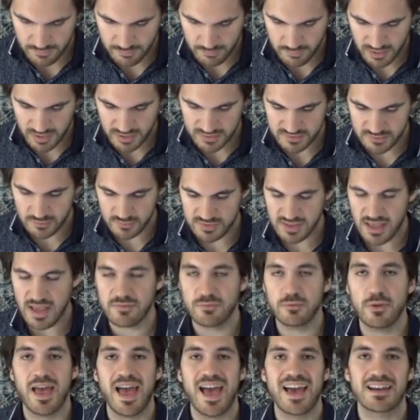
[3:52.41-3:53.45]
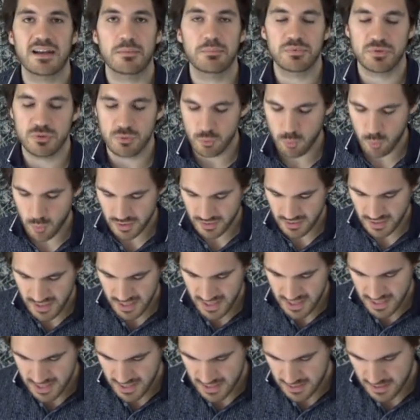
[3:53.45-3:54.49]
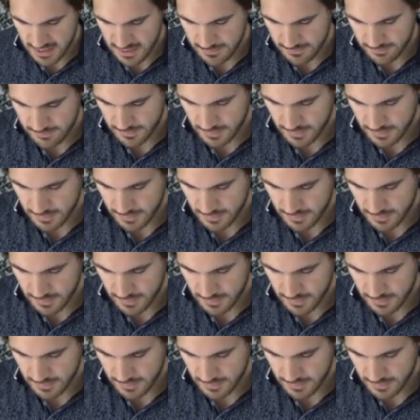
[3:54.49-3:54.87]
Because those have to add up to 180.